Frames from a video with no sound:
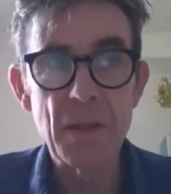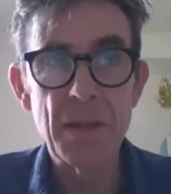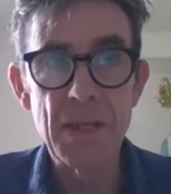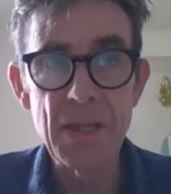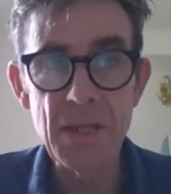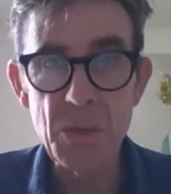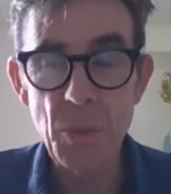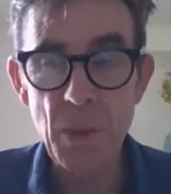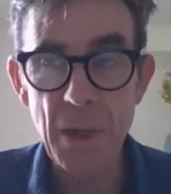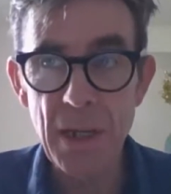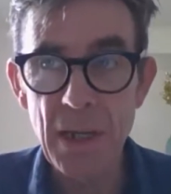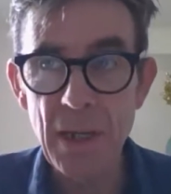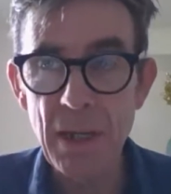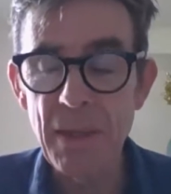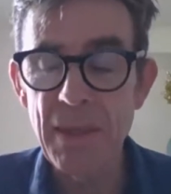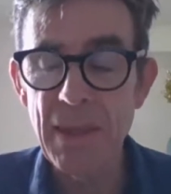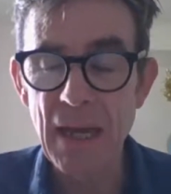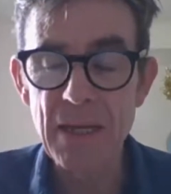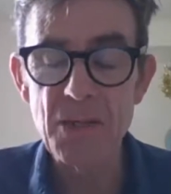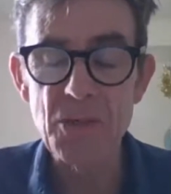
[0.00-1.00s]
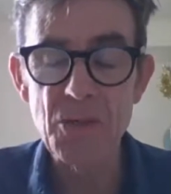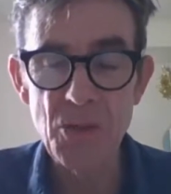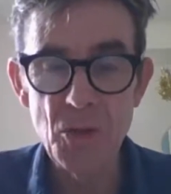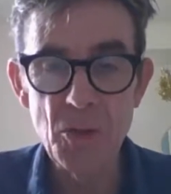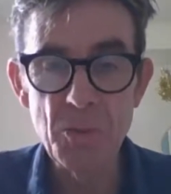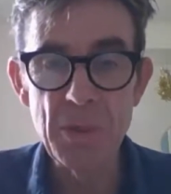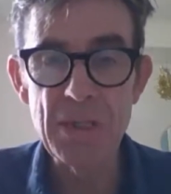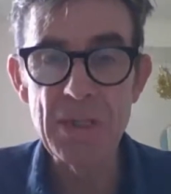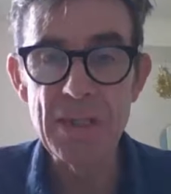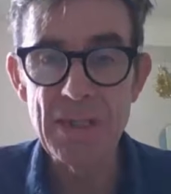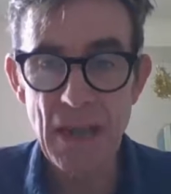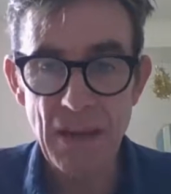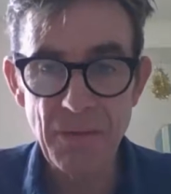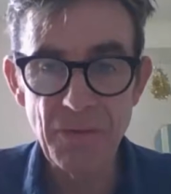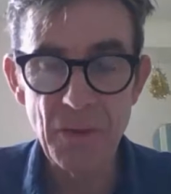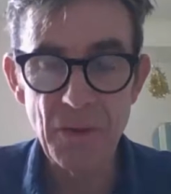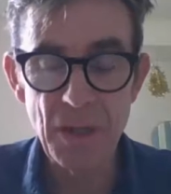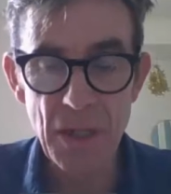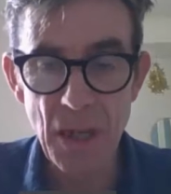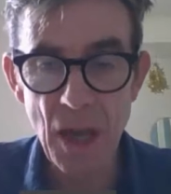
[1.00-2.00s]
this week that Zoom is
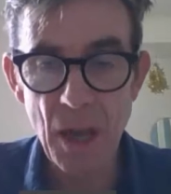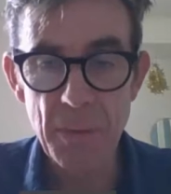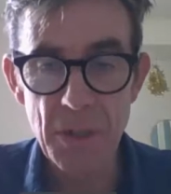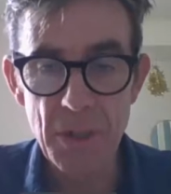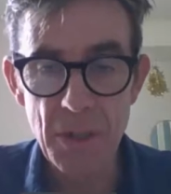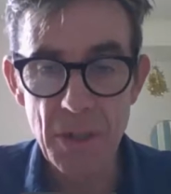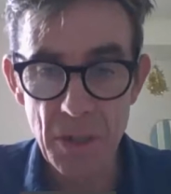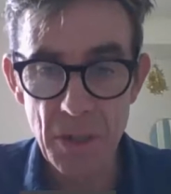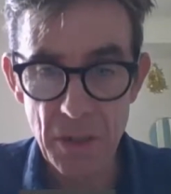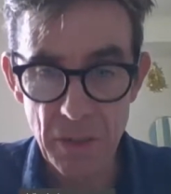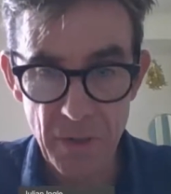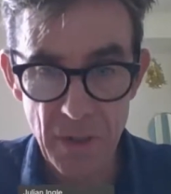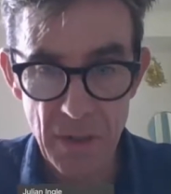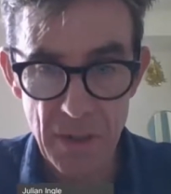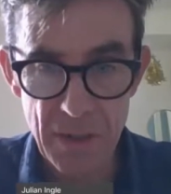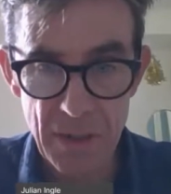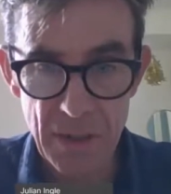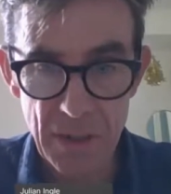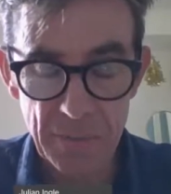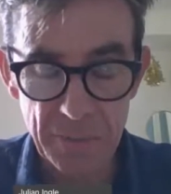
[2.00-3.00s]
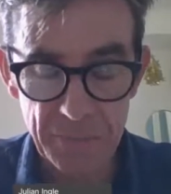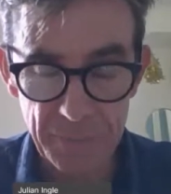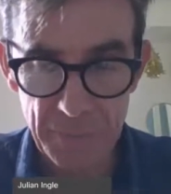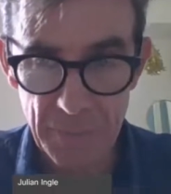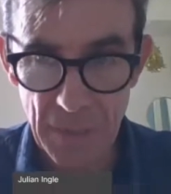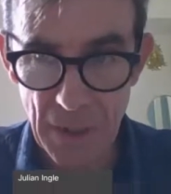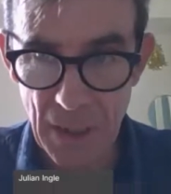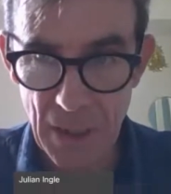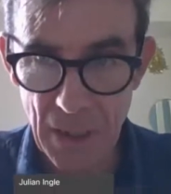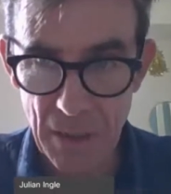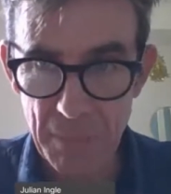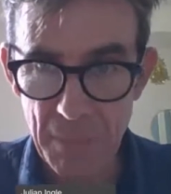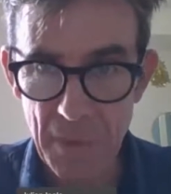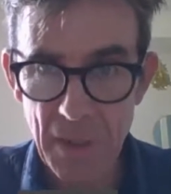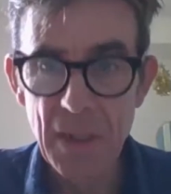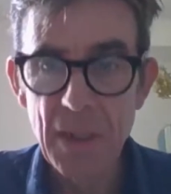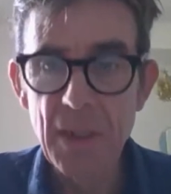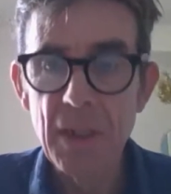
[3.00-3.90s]
definitely coming to the university. I'm